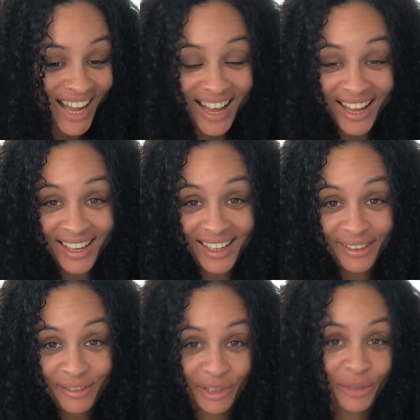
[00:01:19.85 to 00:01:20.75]

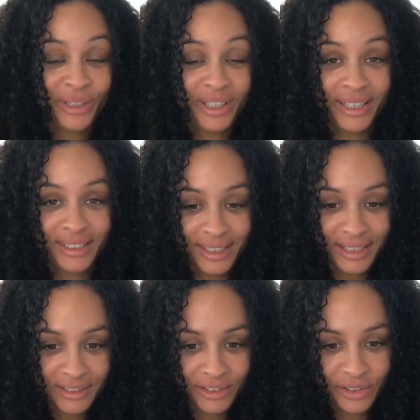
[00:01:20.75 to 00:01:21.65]
I feel really
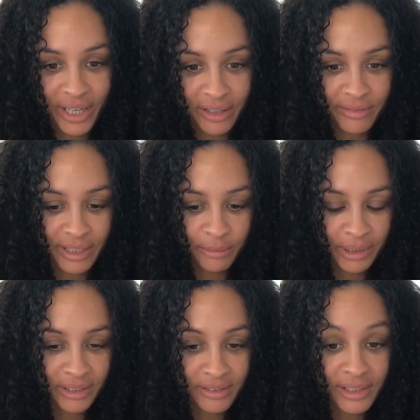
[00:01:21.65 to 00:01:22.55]
excited to dive in
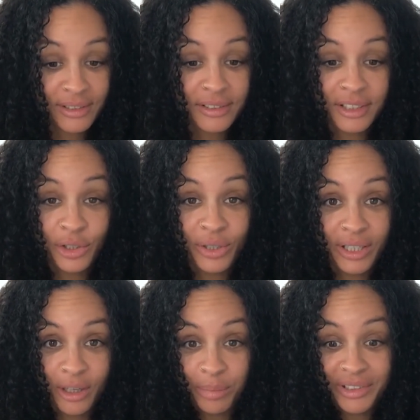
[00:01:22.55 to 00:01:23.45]
because this is a
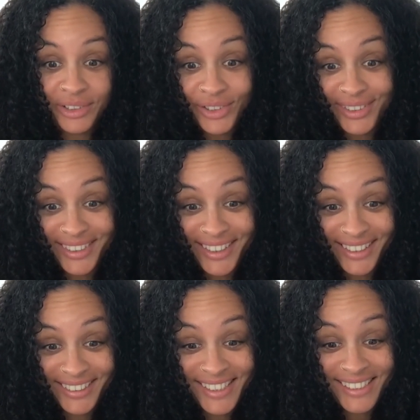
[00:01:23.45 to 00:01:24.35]
unique opportunity
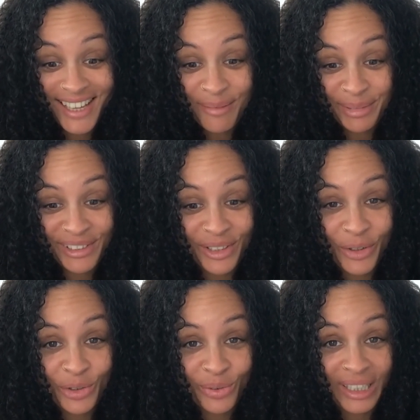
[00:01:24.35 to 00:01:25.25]
that this
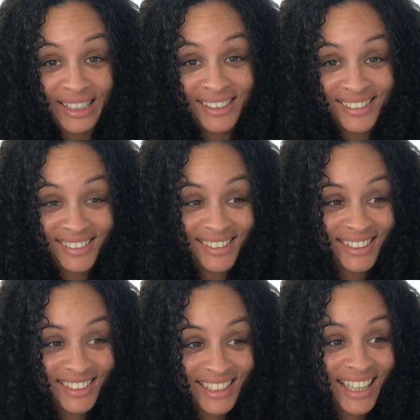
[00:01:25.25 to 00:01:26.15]
episode releases
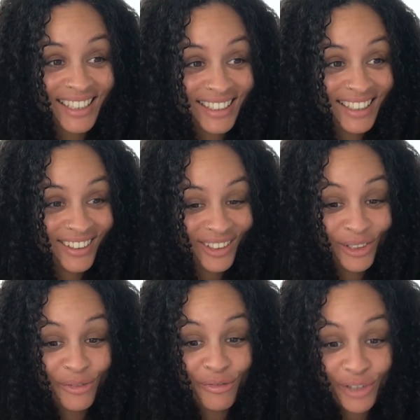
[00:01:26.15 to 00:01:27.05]
exactly on
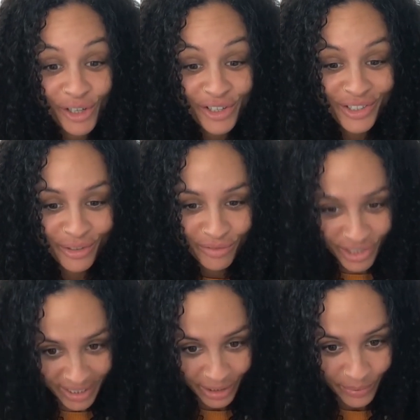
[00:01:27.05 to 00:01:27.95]
the 1st of
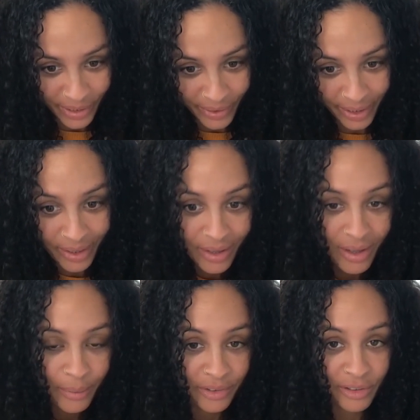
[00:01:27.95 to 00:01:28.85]
January.
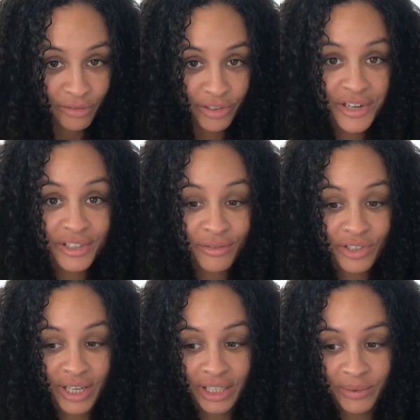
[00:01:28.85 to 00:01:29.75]
Because the 1st of
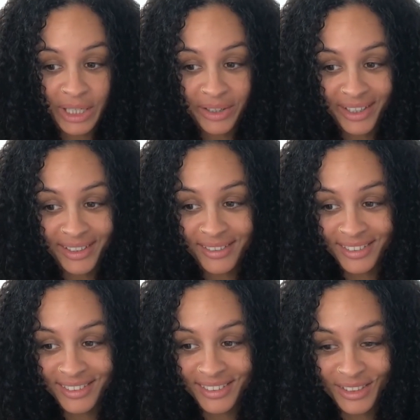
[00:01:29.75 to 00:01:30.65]
January is
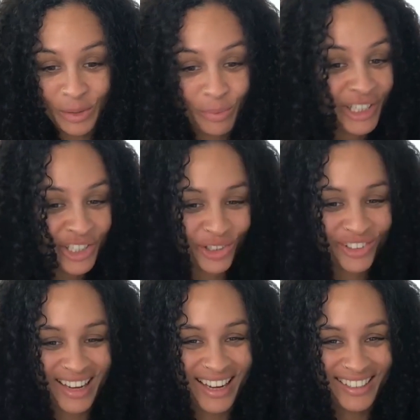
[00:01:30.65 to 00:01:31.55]
this special
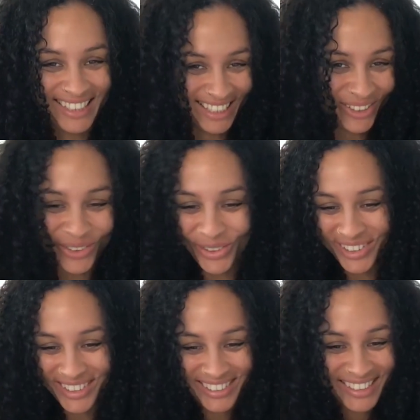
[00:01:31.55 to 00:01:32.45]
date that
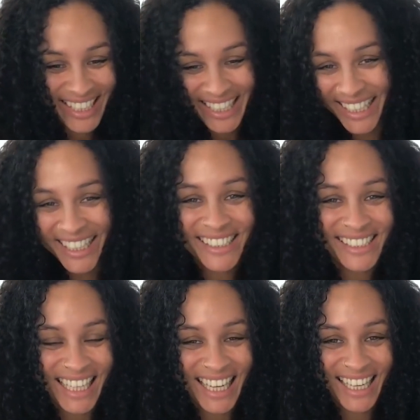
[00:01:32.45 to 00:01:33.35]
holds this clean
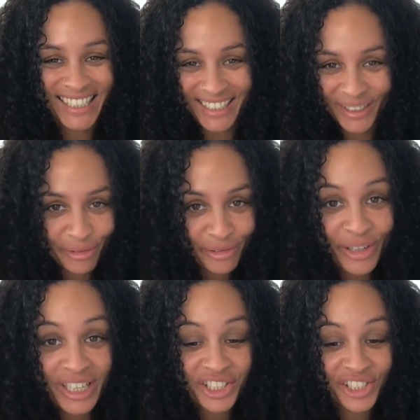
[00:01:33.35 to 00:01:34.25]
slate and a
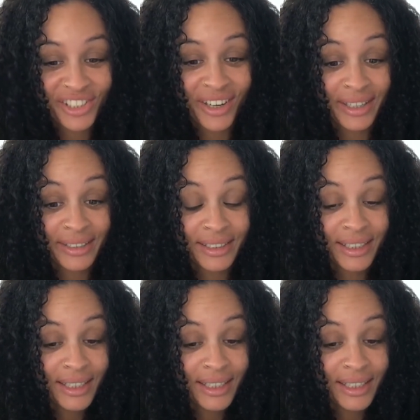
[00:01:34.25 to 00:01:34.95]
fresh start